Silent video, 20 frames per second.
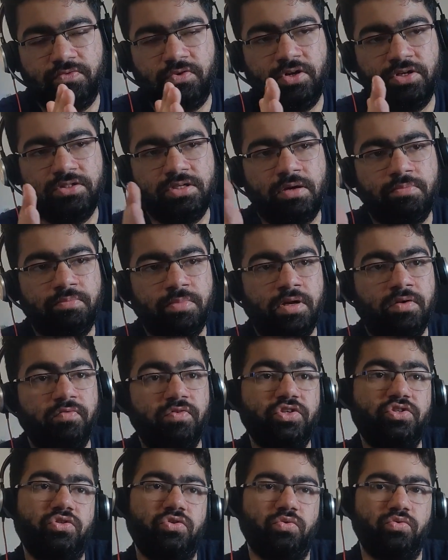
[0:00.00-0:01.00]
For example,
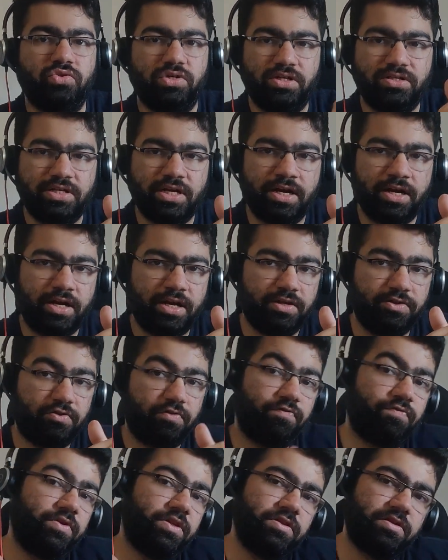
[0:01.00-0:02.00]
which user sent it,
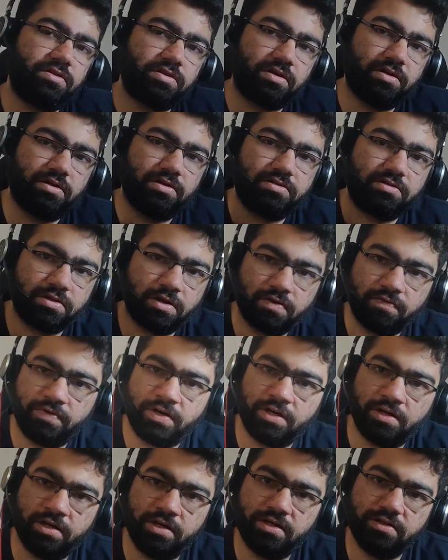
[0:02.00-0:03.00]
which
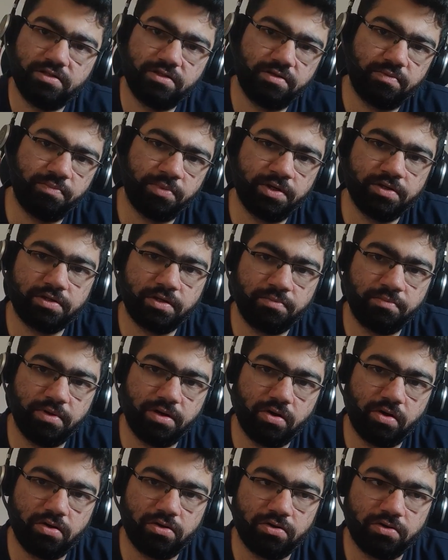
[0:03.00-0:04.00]
server this person
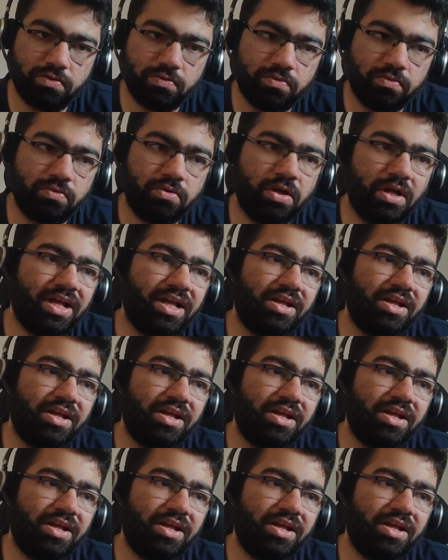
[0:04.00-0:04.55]
belonged to,